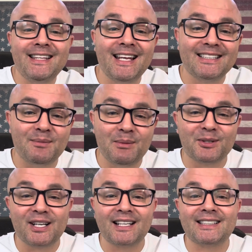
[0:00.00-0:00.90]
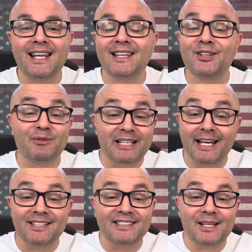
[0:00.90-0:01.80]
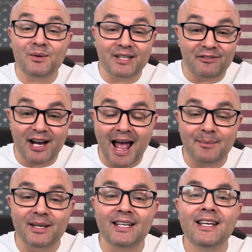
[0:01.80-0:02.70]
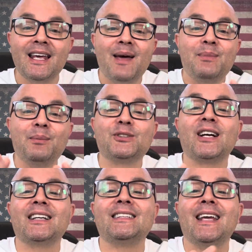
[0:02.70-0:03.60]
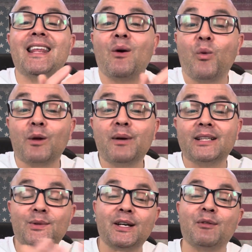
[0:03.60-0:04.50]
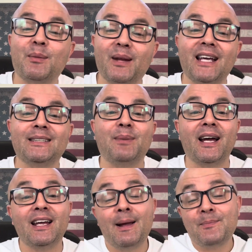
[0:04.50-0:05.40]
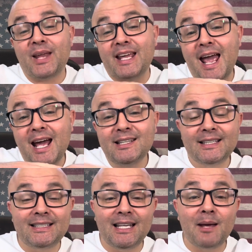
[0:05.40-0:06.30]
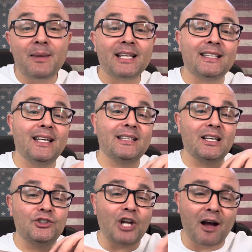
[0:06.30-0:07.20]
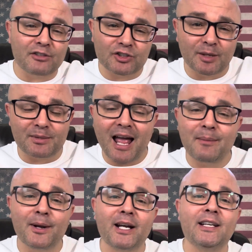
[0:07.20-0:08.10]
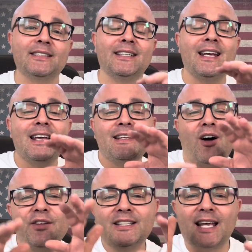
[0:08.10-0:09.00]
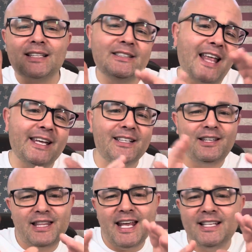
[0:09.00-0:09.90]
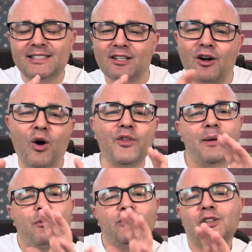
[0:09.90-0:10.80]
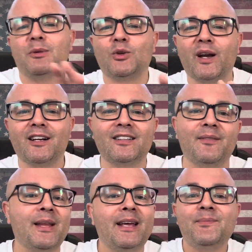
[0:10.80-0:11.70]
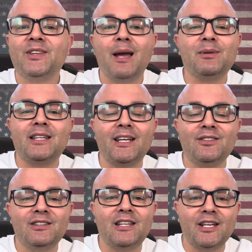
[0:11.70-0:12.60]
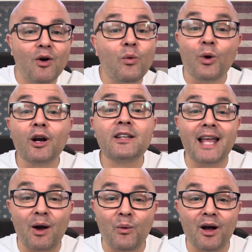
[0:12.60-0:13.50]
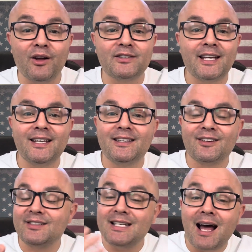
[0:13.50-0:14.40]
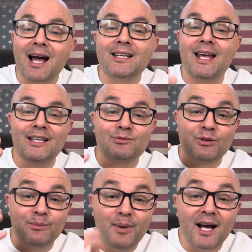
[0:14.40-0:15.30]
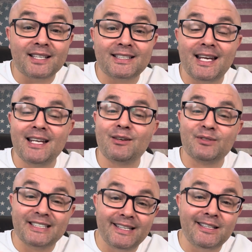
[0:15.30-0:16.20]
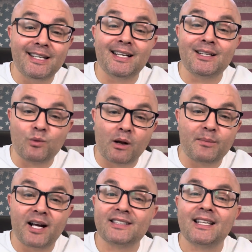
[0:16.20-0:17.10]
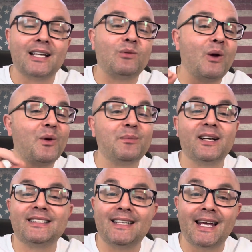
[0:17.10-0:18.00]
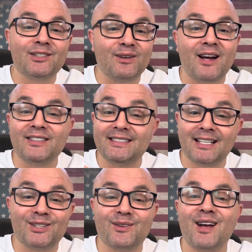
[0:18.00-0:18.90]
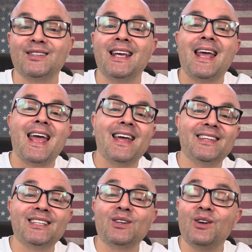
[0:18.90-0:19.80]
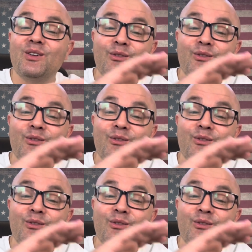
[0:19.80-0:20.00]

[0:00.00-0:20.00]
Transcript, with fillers: things that people try to say that are ridiculous that will never happen. People try to say that WordPress will get replaced by like headless CMSs and JavaScript libraries and all these like light things that are, oh, they move so much quicker and stuff yeah, but they they don't work that well. They they're not as robust and resilient as WordPress, and that's why WordPress stays around and sticks around. And this